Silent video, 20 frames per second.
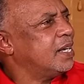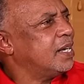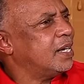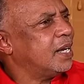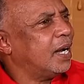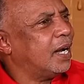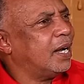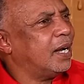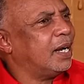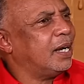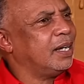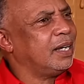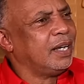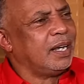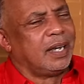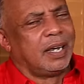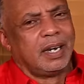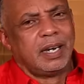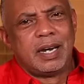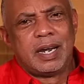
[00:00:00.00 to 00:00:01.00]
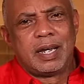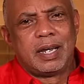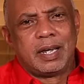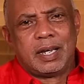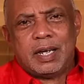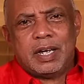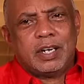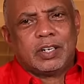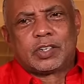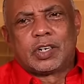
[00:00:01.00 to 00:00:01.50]
That don't make no sense.
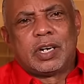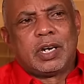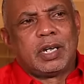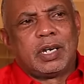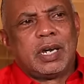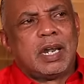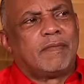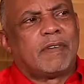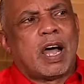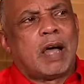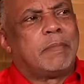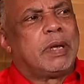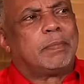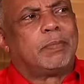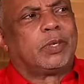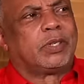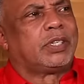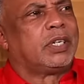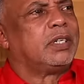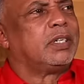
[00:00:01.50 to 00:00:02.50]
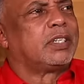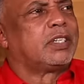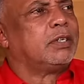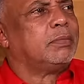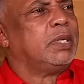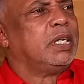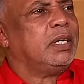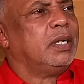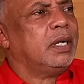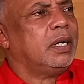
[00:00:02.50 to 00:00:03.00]
So it never made much sense
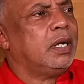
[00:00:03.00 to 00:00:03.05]
to me.